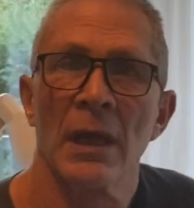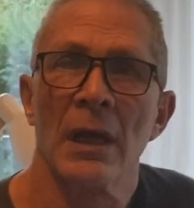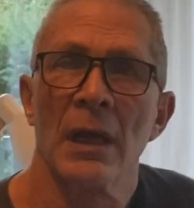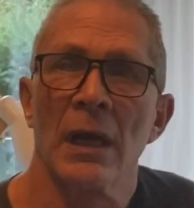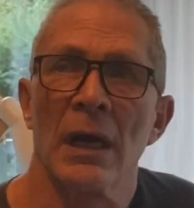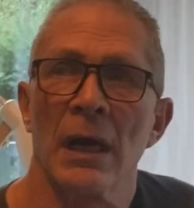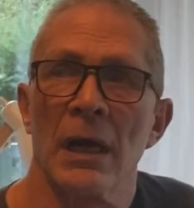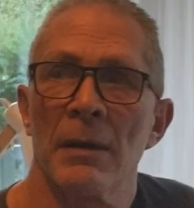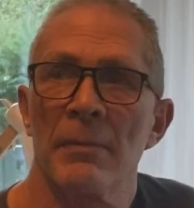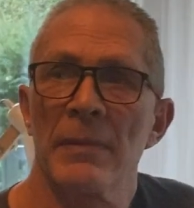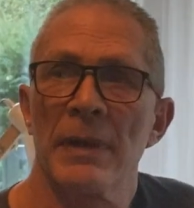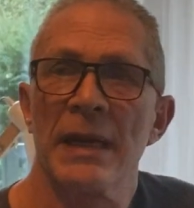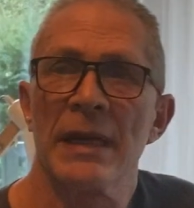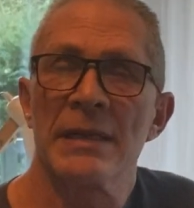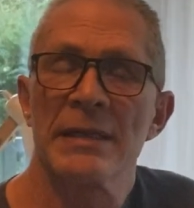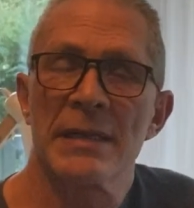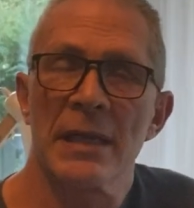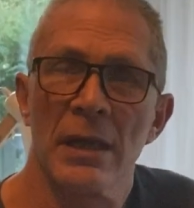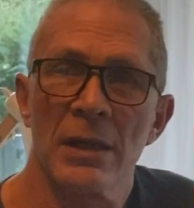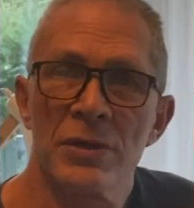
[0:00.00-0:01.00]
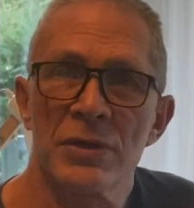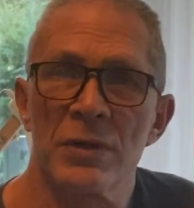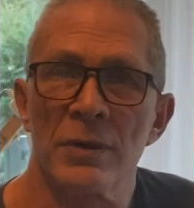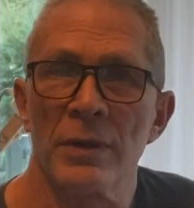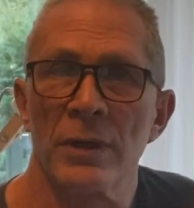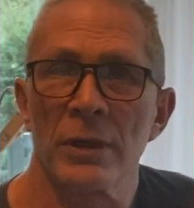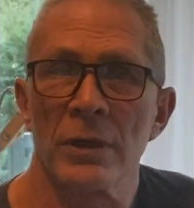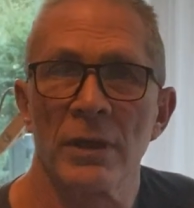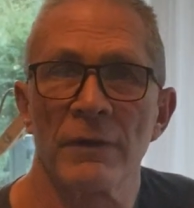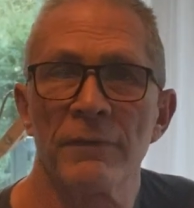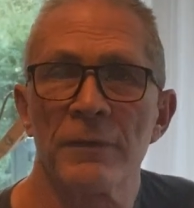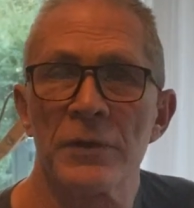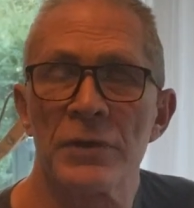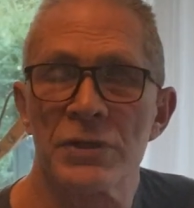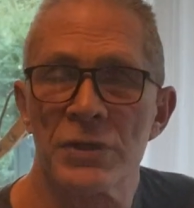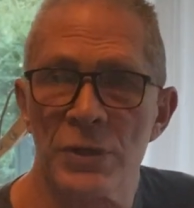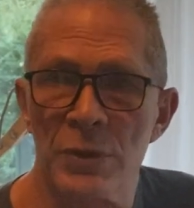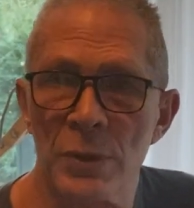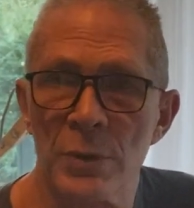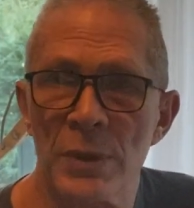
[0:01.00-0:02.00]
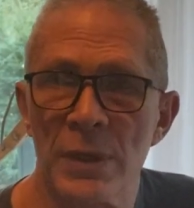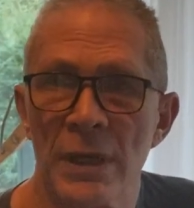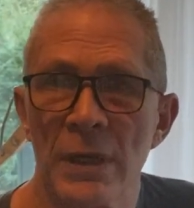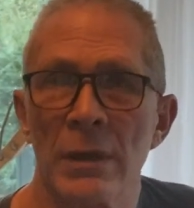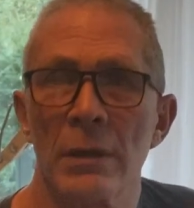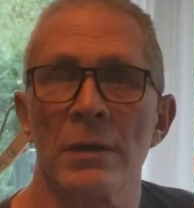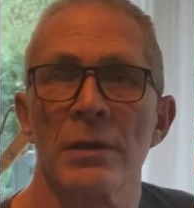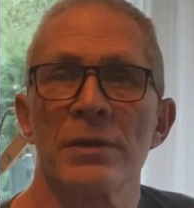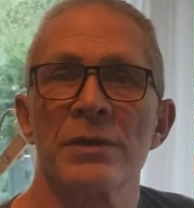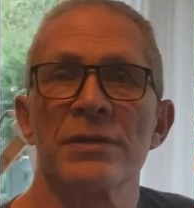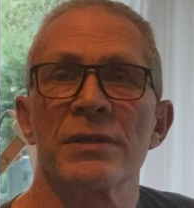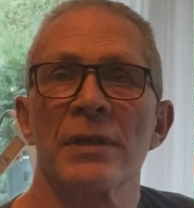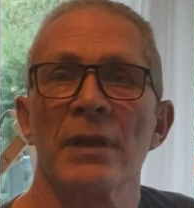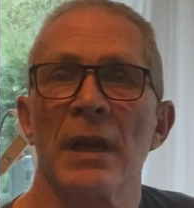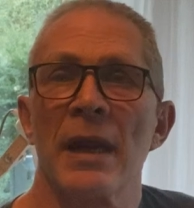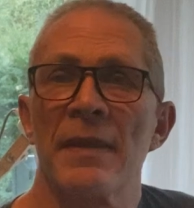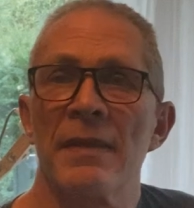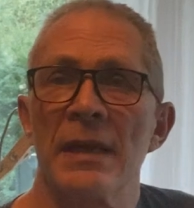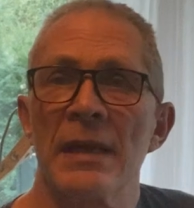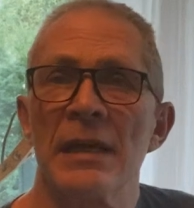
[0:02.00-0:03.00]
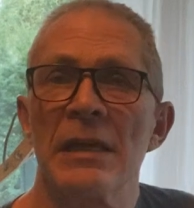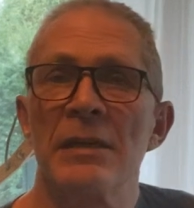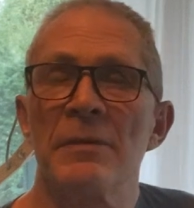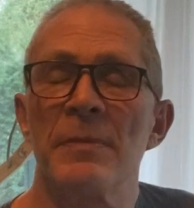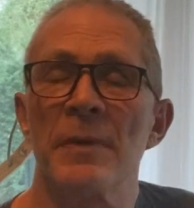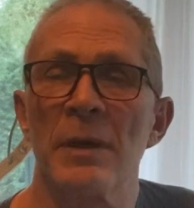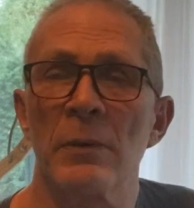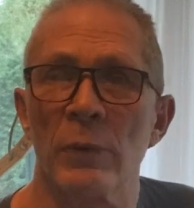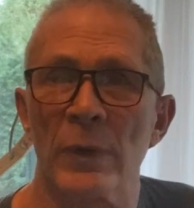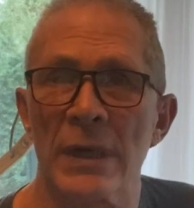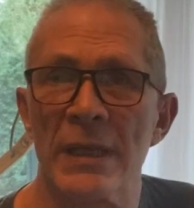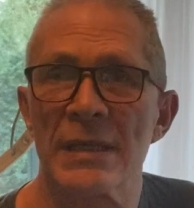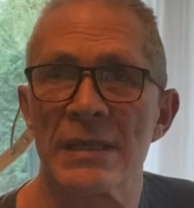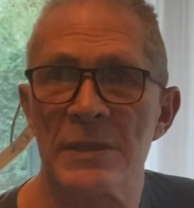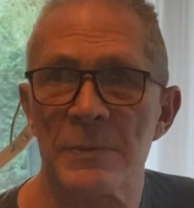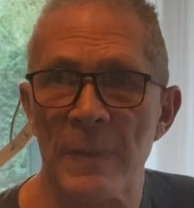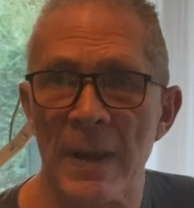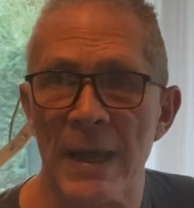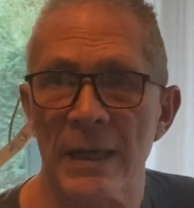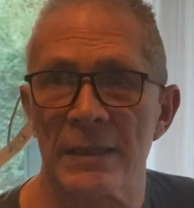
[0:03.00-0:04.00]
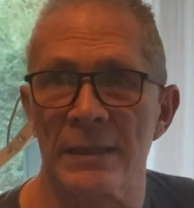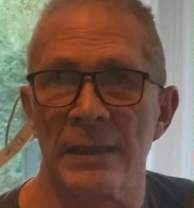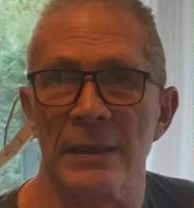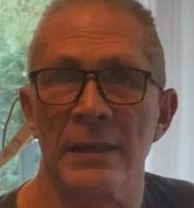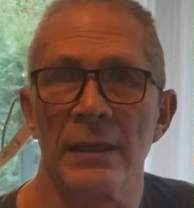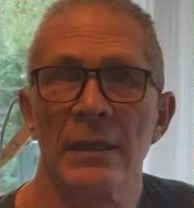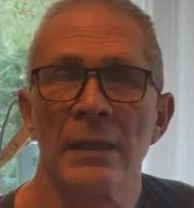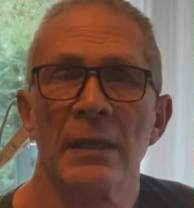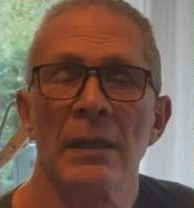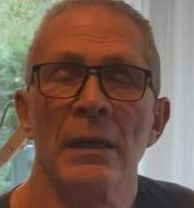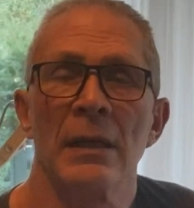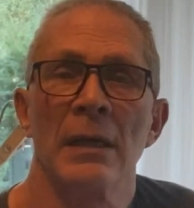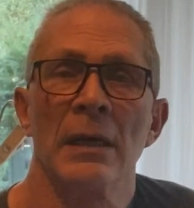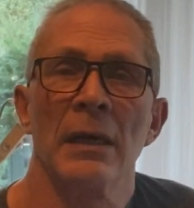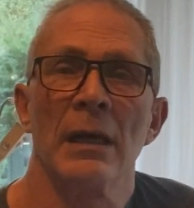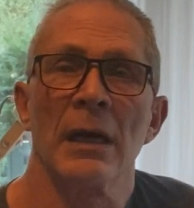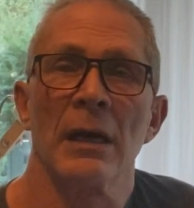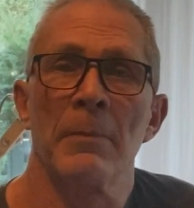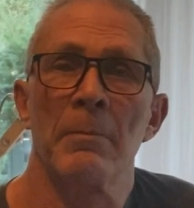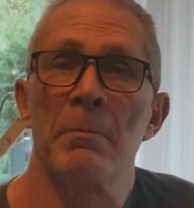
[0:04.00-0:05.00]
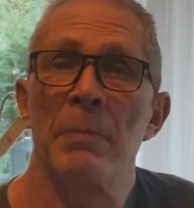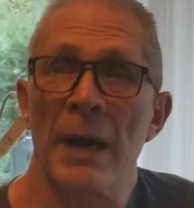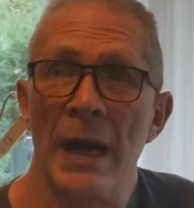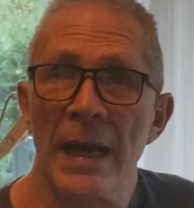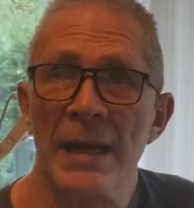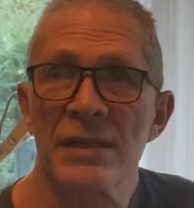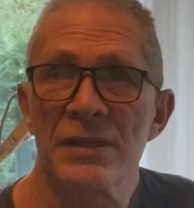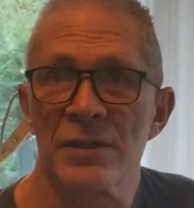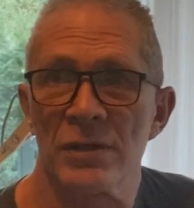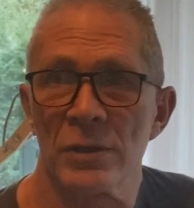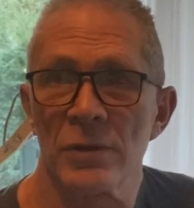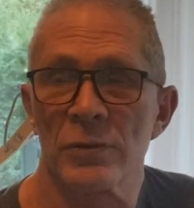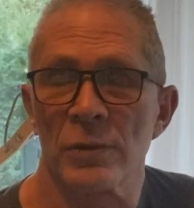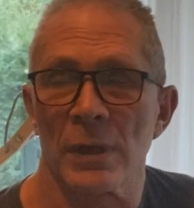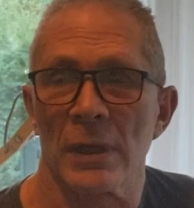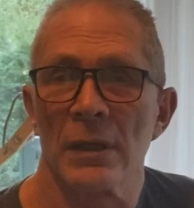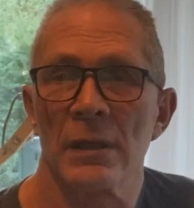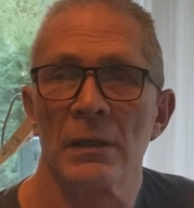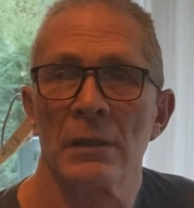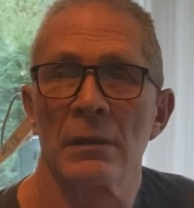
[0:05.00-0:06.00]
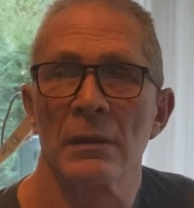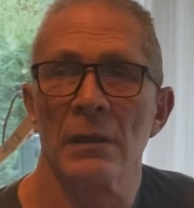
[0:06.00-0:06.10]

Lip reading: And it tells you they're good for 2 years and they need to be re-inspected by Sutra.